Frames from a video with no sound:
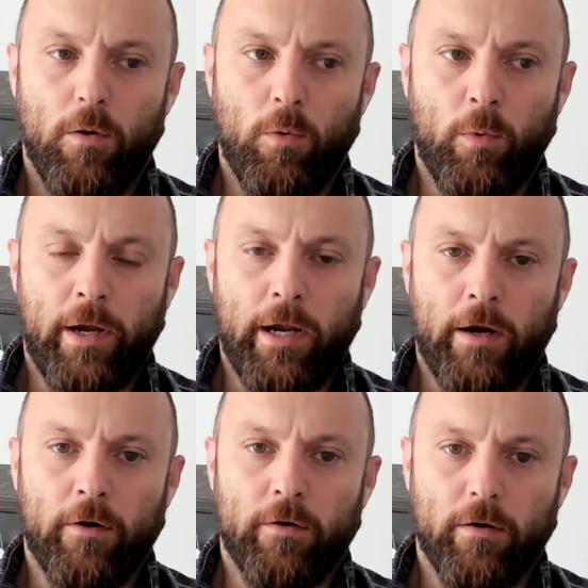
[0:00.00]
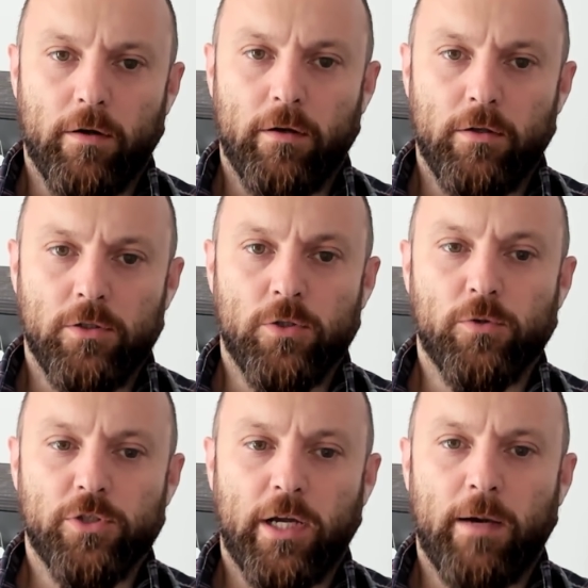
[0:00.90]
where
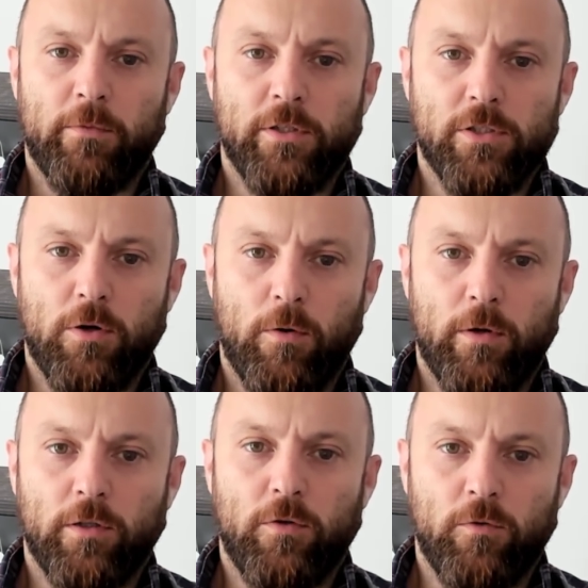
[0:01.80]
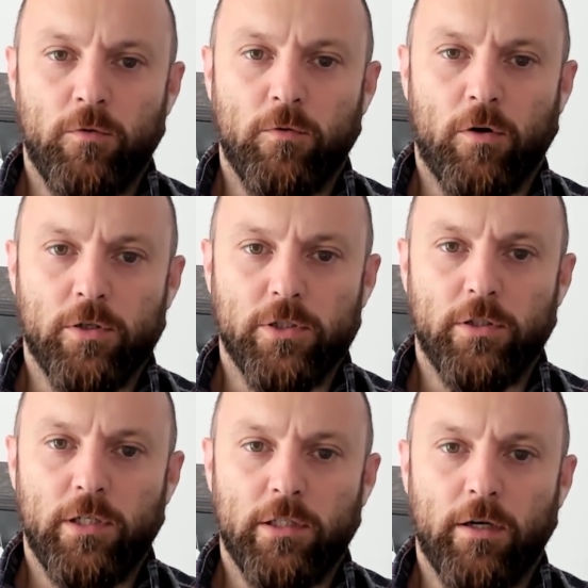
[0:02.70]
George Gammon is going to
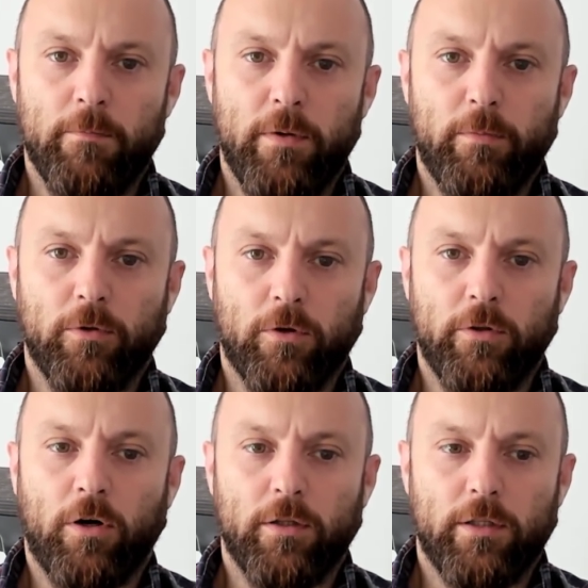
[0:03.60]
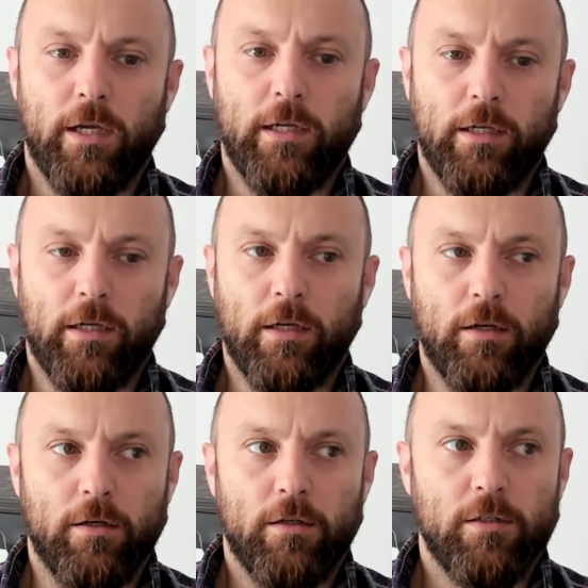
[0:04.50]
Argentina and people are not taking
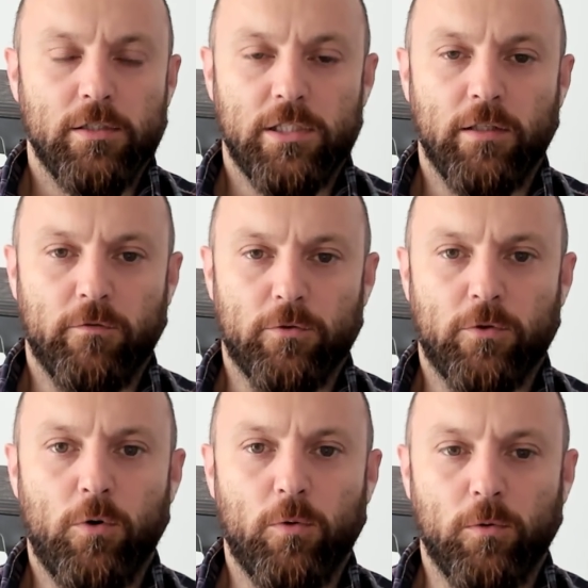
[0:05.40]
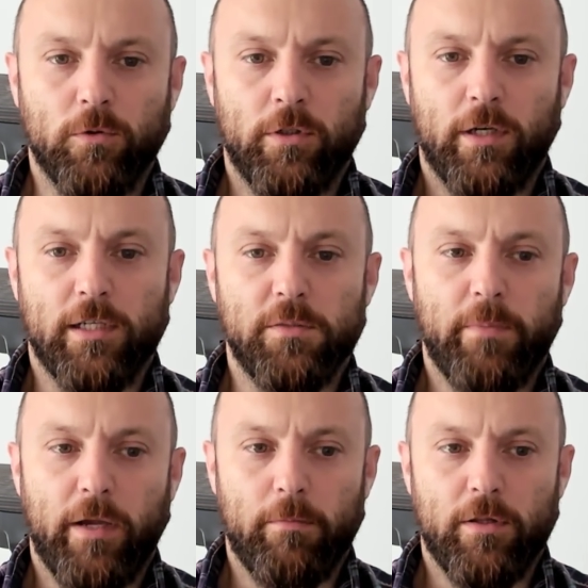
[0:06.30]
silver, gold as
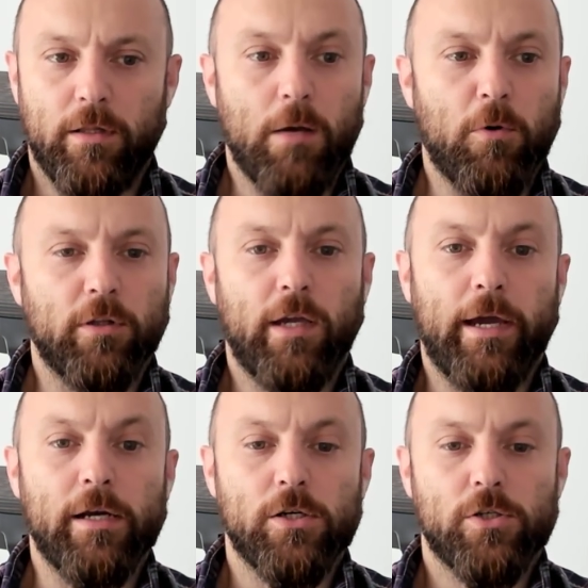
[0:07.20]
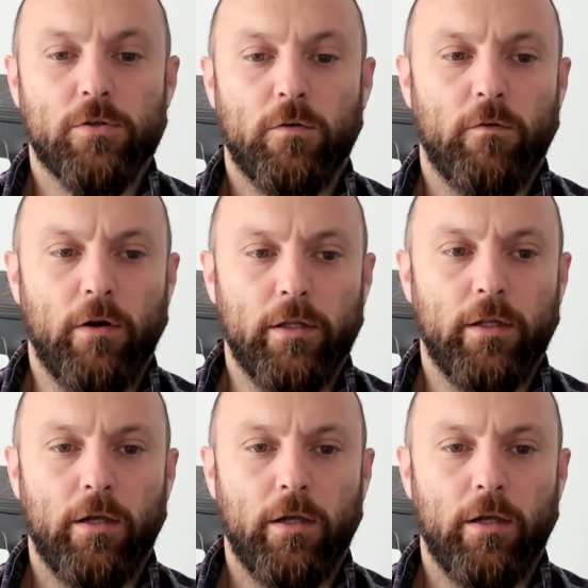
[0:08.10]
payment. They want cash, right?